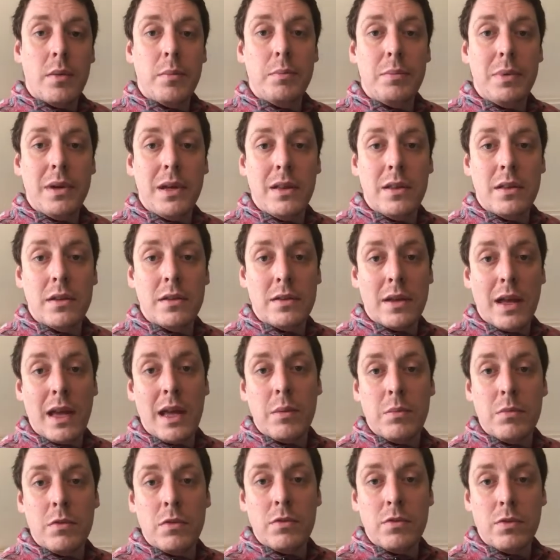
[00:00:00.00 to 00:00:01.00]
be the
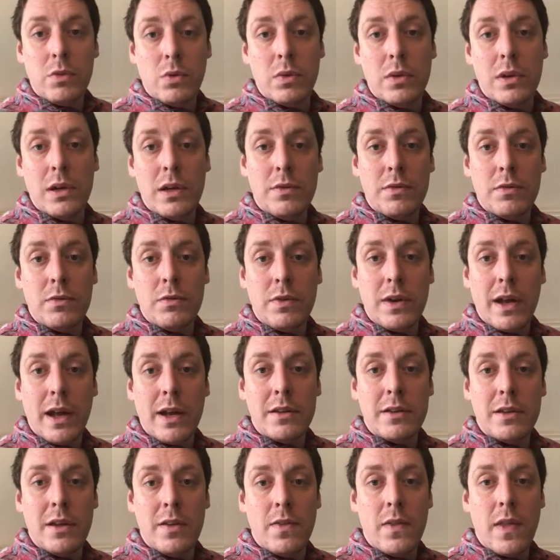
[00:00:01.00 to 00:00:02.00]
same for all the different
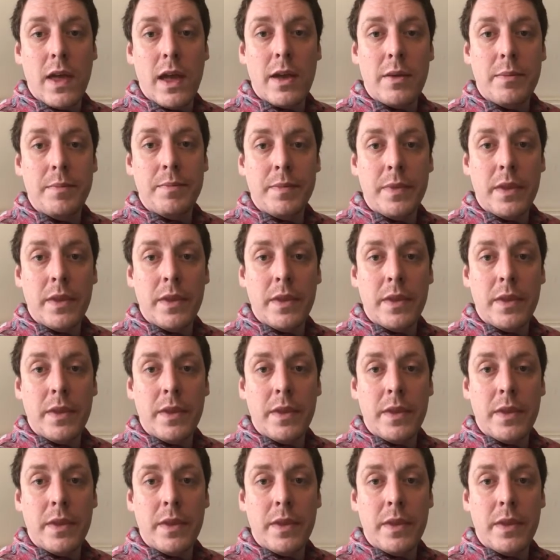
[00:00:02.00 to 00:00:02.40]
flats in there.